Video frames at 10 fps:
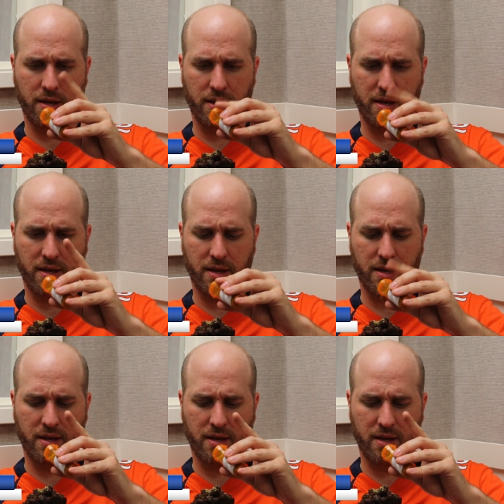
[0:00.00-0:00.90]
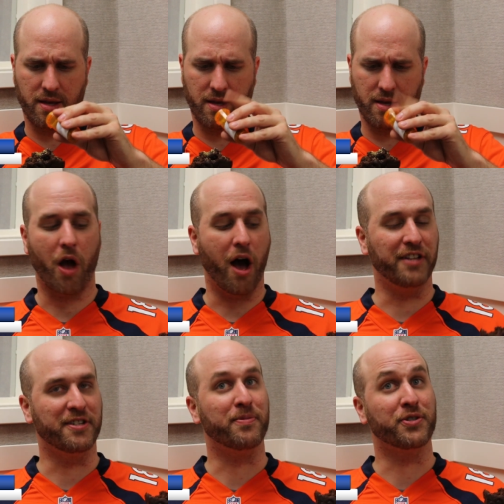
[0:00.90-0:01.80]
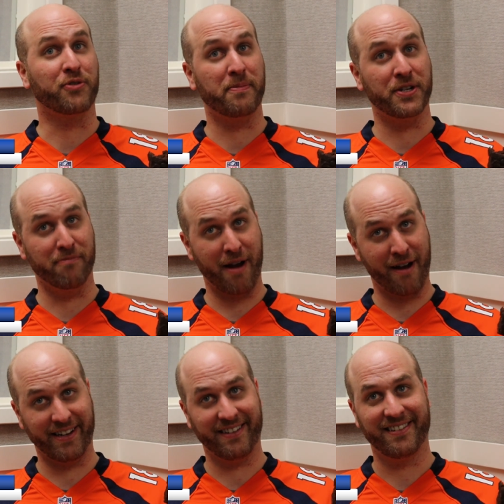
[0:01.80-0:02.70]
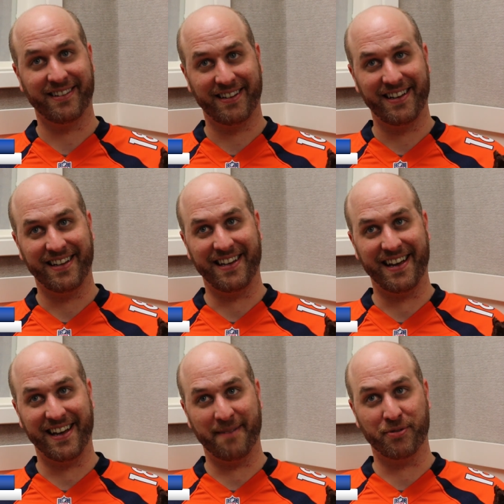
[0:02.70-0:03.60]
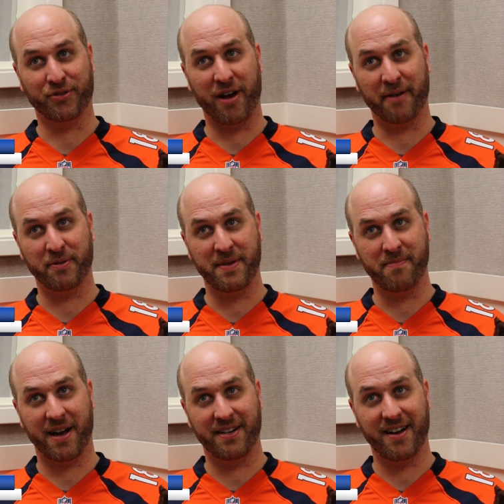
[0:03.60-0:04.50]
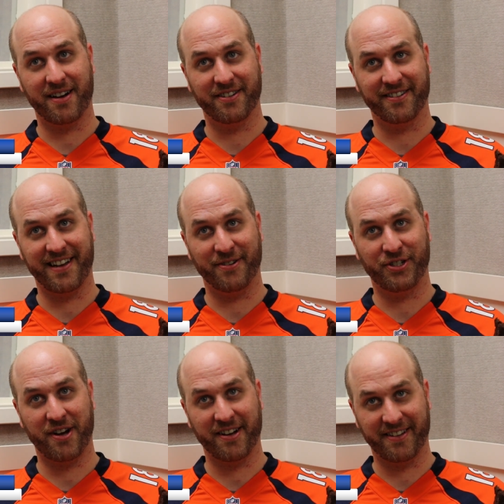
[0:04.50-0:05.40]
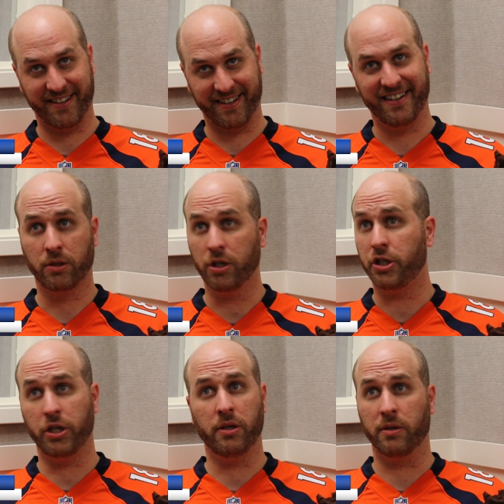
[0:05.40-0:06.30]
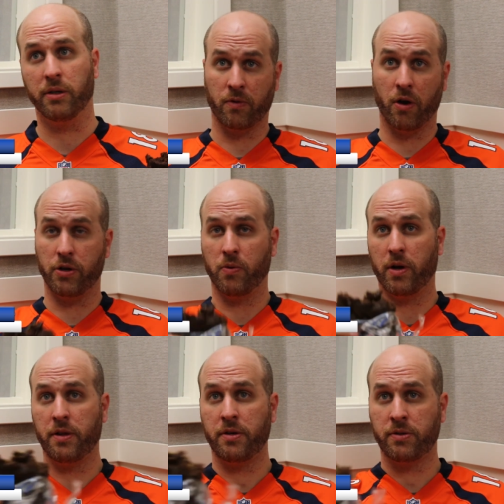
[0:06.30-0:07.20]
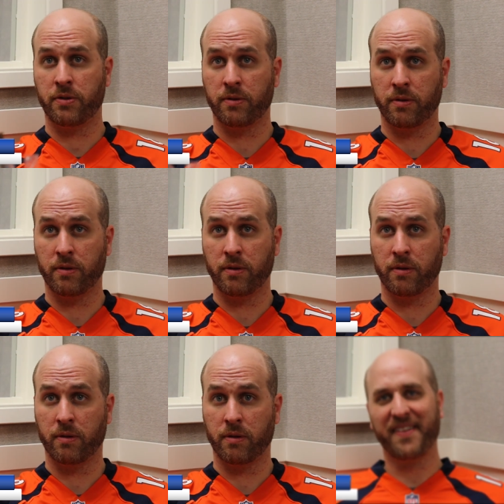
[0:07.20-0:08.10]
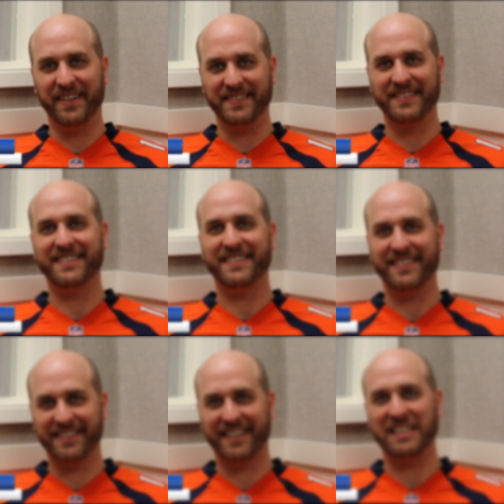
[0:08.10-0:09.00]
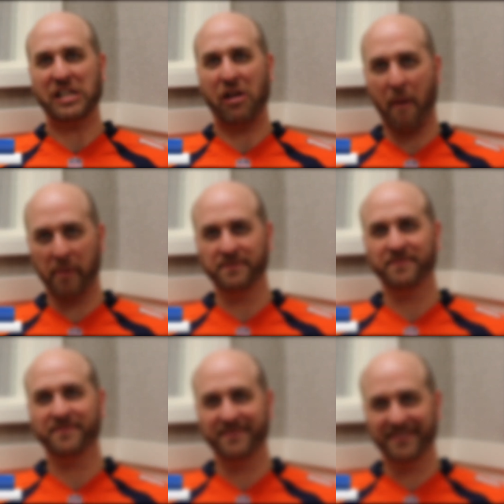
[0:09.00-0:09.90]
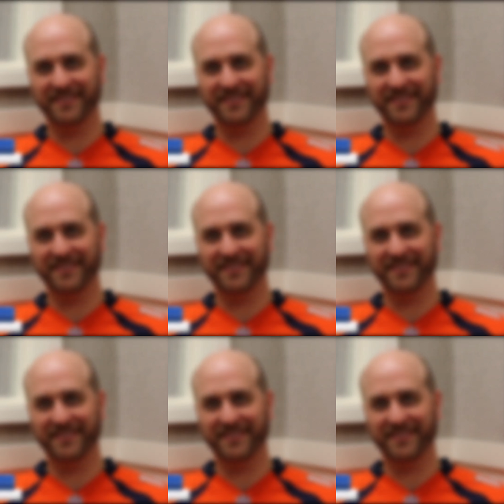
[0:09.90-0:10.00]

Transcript: Is that a special brownie? Uh, it's a prescription brownie. Yeah, prescribed to me by Doctor Count Chocula. Good dude. All right, you want to hit this? Sure. What? That's an amazing